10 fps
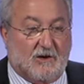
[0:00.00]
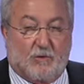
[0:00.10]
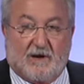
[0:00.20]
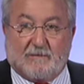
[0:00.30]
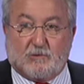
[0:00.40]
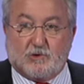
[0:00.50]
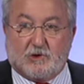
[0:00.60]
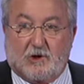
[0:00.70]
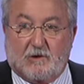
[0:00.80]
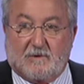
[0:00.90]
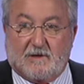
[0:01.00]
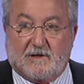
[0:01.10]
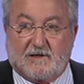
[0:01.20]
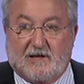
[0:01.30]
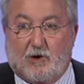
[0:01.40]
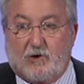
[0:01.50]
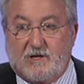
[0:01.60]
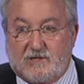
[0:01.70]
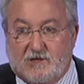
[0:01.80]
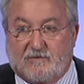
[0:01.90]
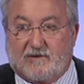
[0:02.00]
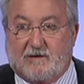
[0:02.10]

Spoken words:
we have to solve the origin of